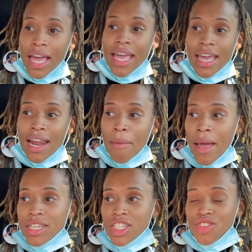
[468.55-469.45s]
And I'm
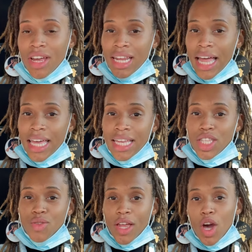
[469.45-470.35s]
actually trying to like get
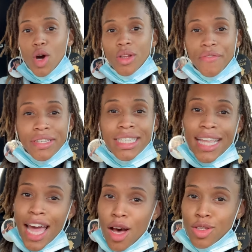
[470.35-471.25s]
into like a whole different style,